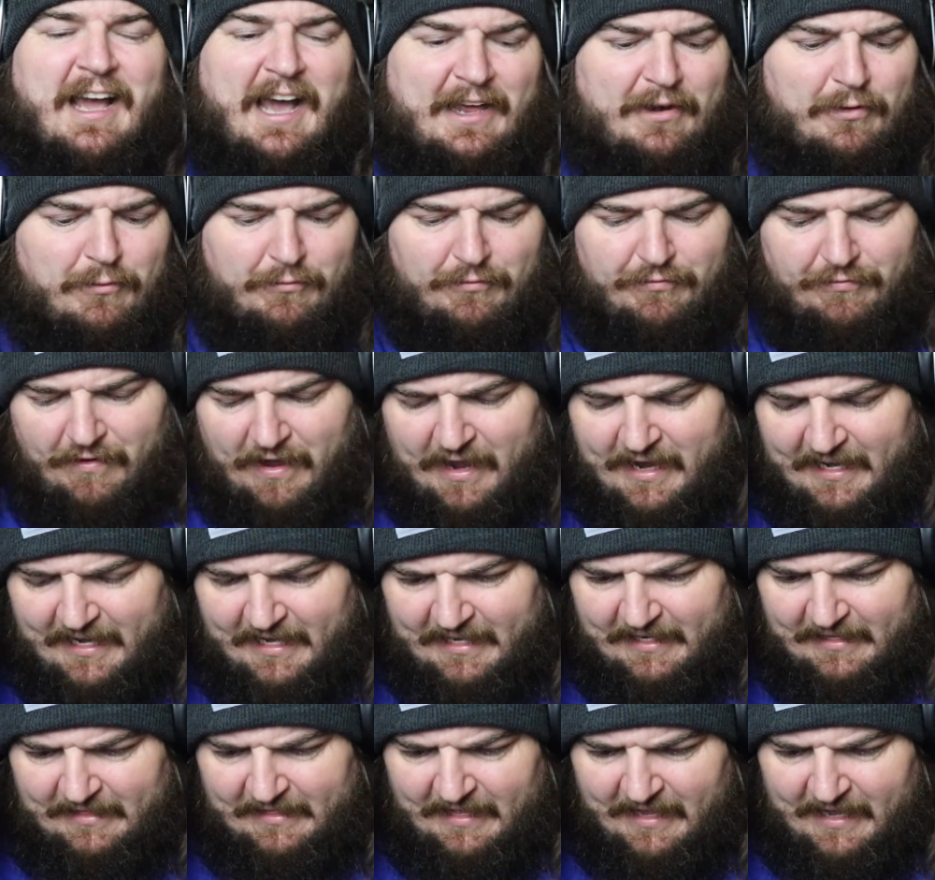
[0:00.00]
I don't
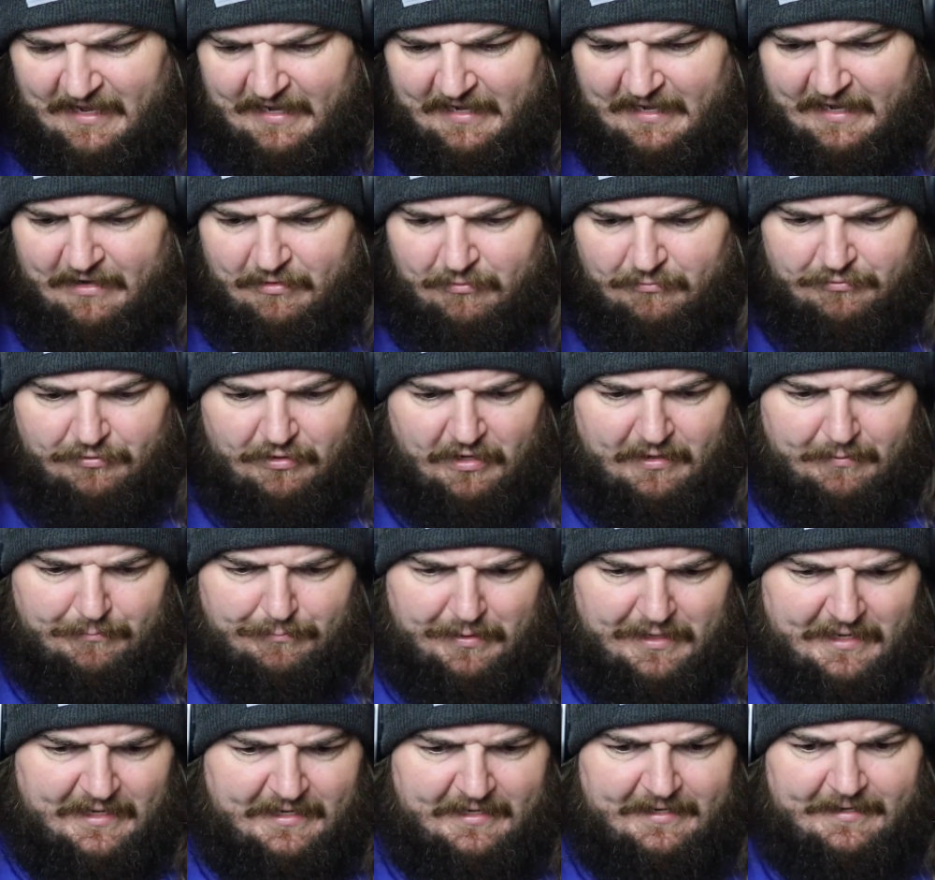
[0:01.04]
fake anything. I don't try to
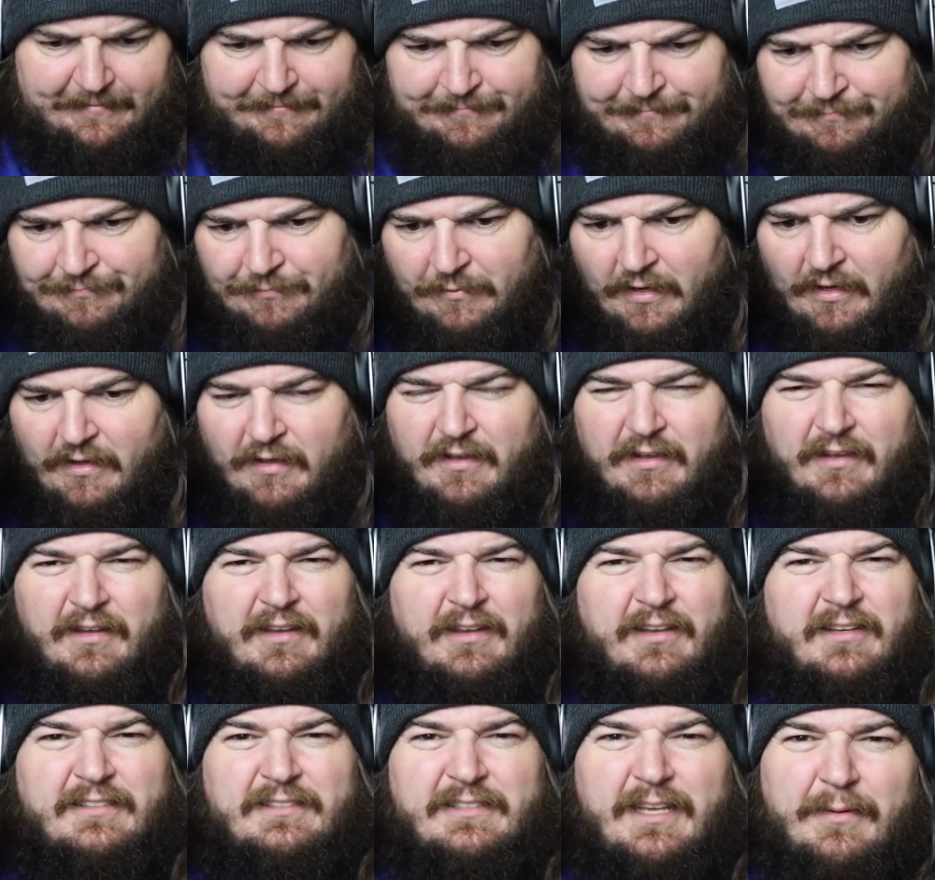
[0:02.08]
be
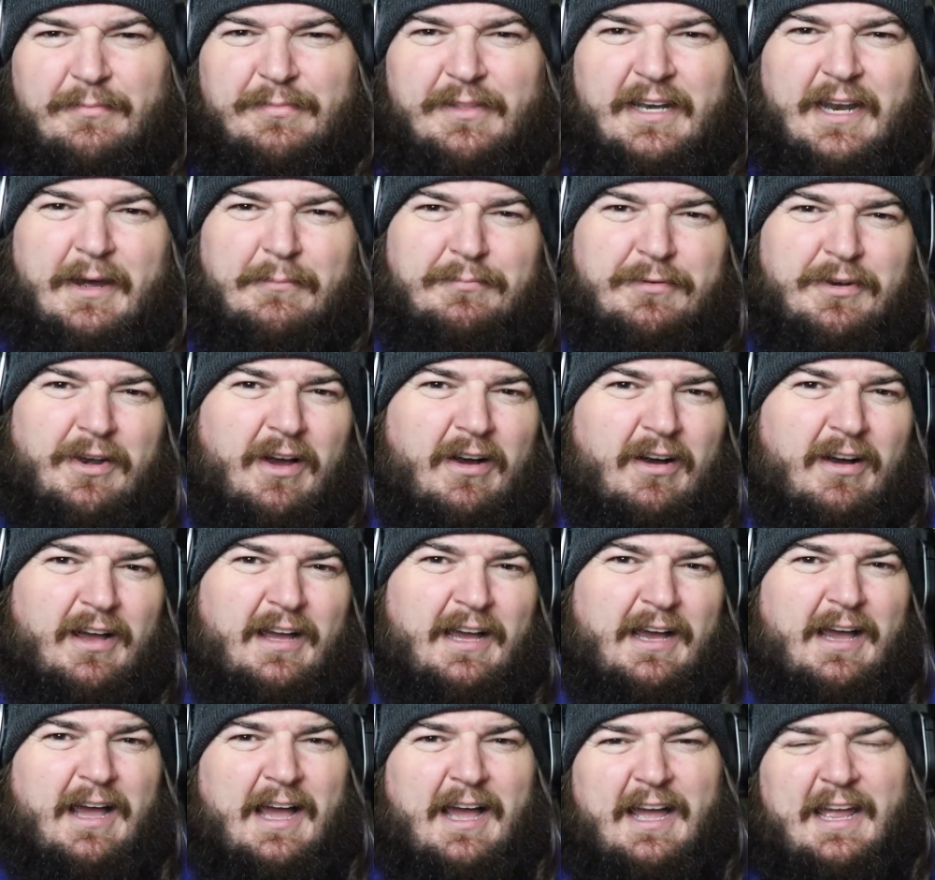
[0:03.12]
something I'm
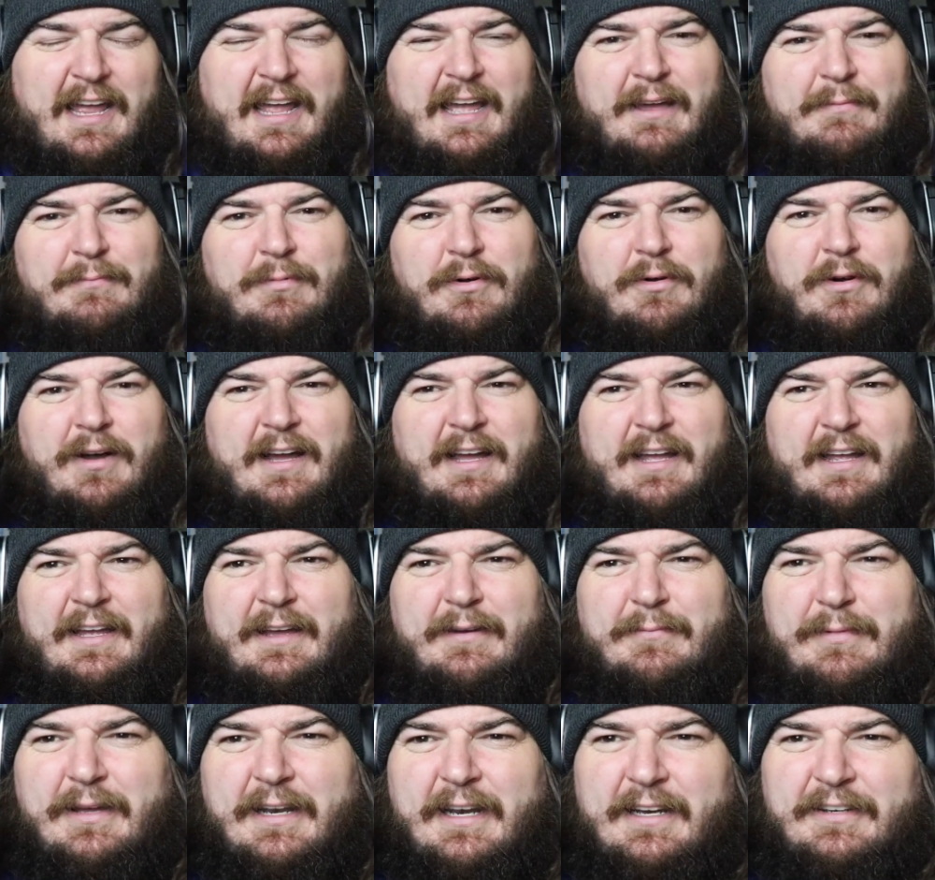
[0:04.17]
not. I am who I
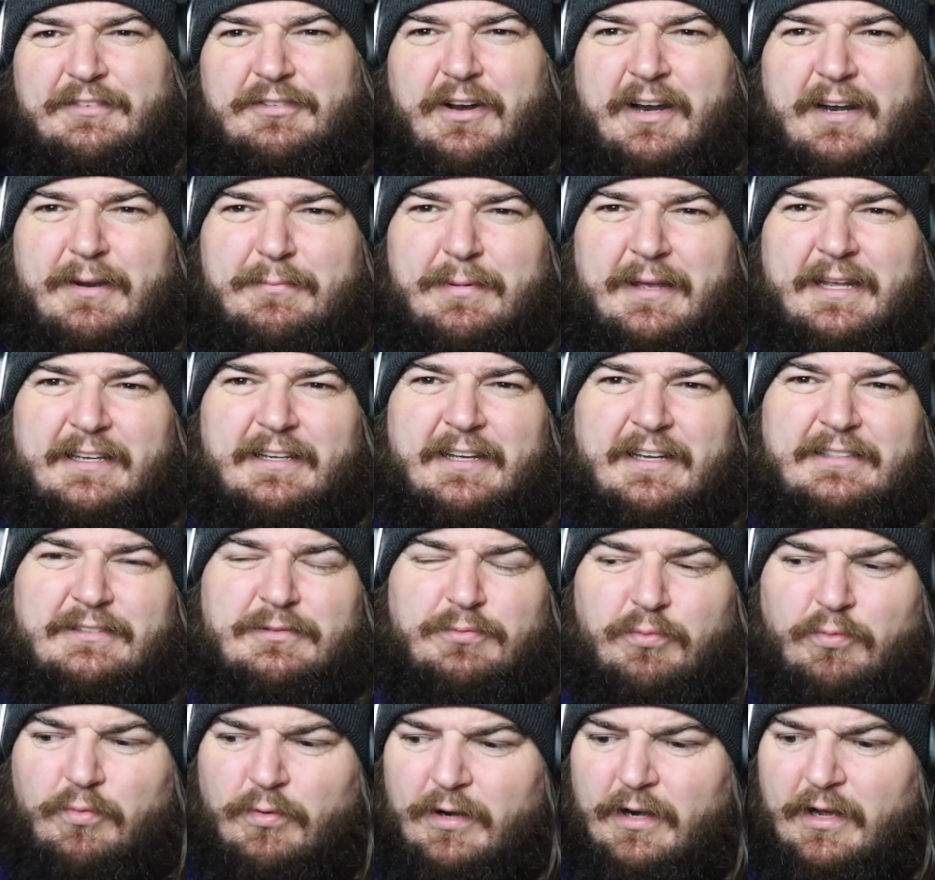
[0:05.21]
am, and I try to be
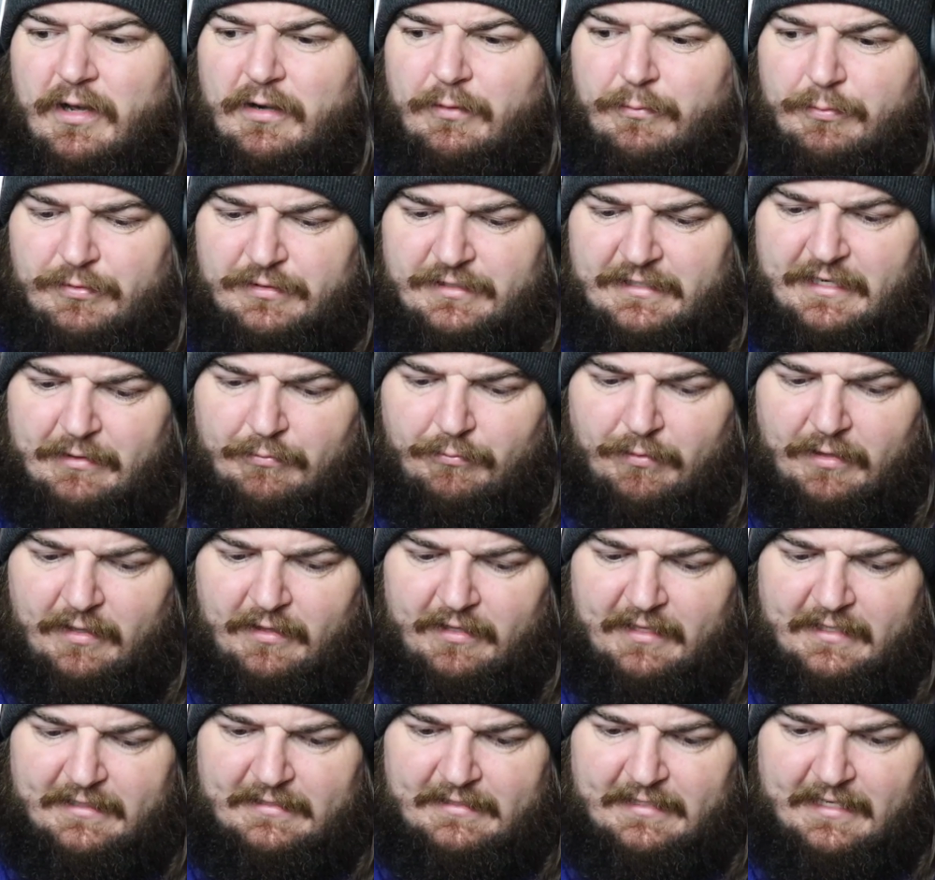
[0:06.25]
as 100%
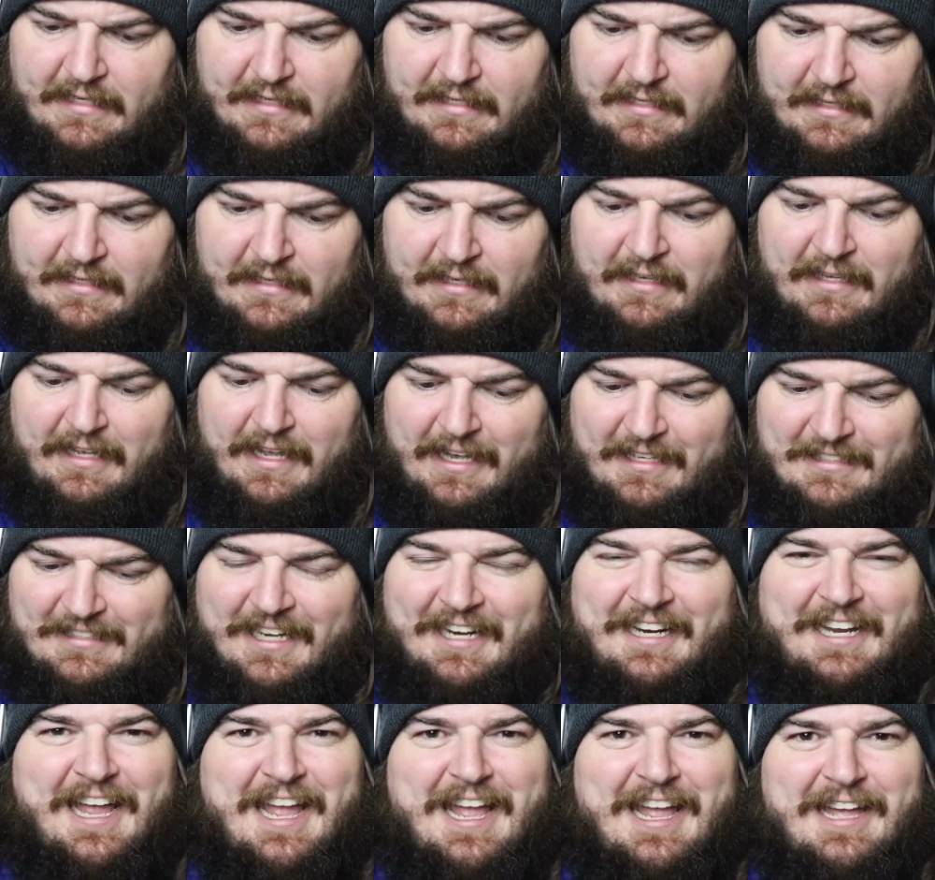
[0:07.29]
realistic as
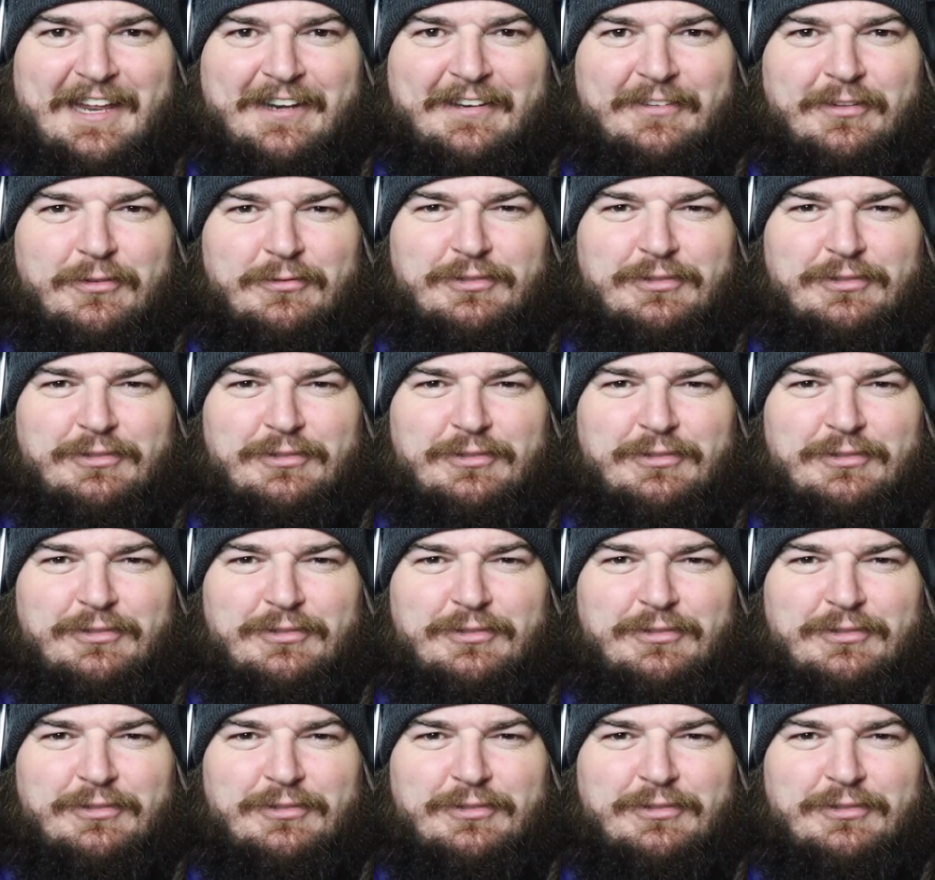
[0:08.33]
I can.